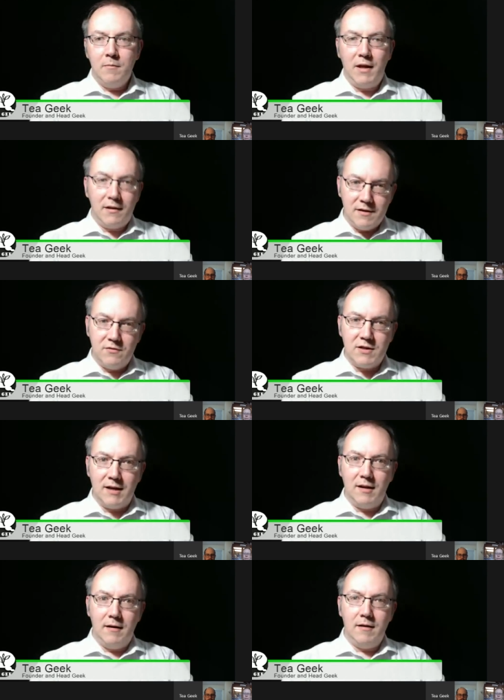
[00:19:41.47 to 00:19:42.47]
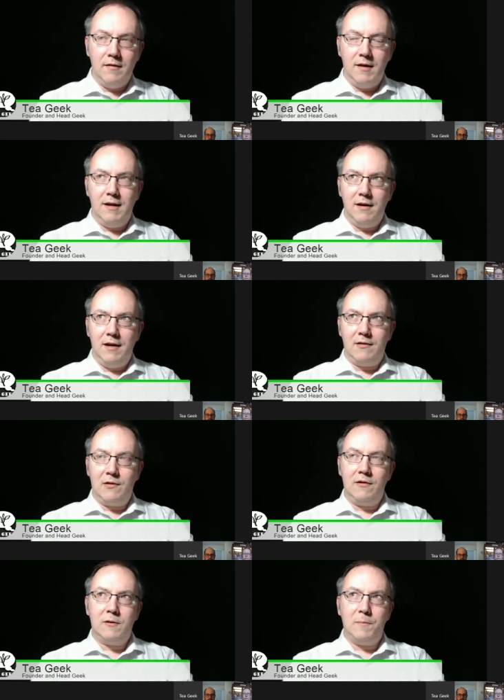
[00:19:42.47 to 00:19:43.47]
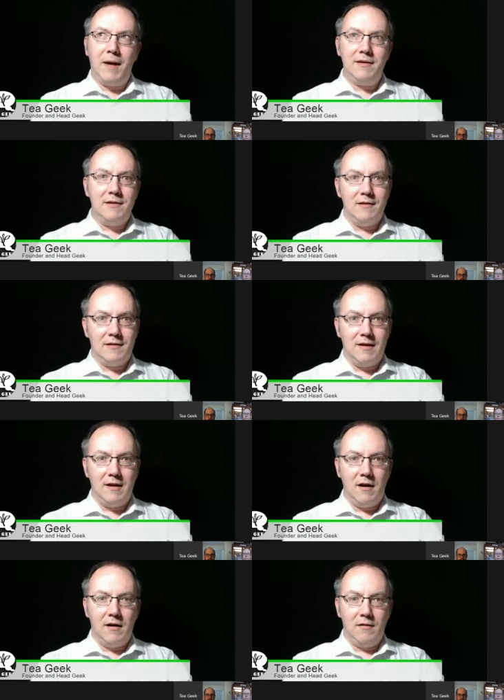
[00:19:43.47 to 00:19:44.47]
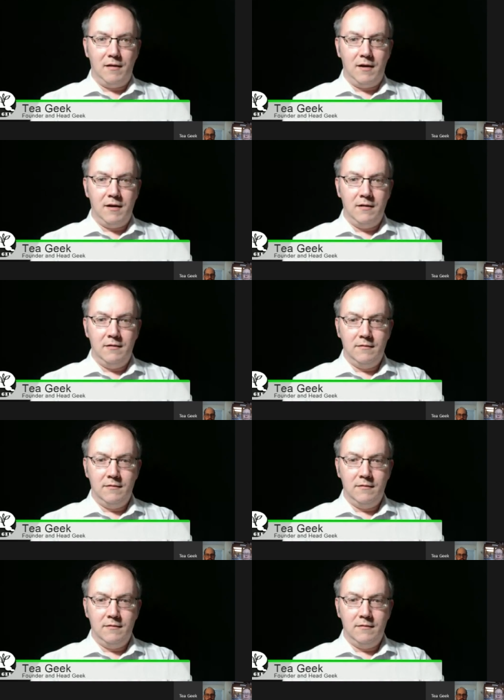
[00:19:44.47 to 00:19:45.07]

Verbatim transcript: that's interesting that it's the spices that are the